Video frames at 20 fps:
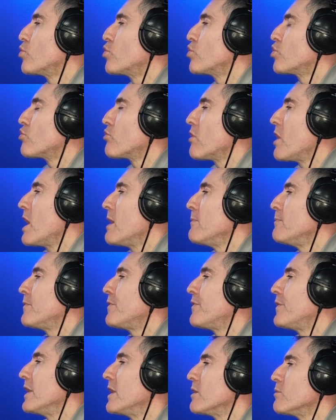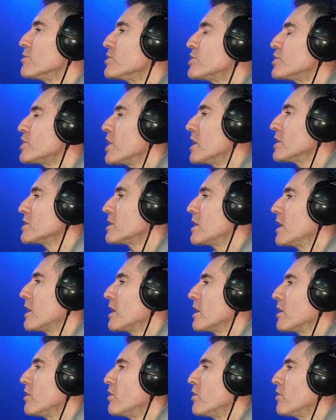grime thing was just
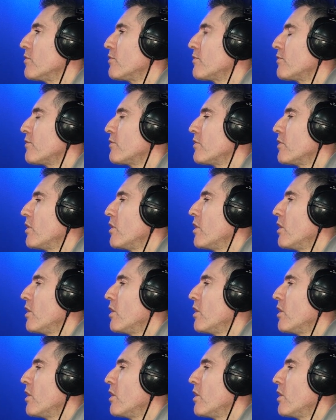kicking off,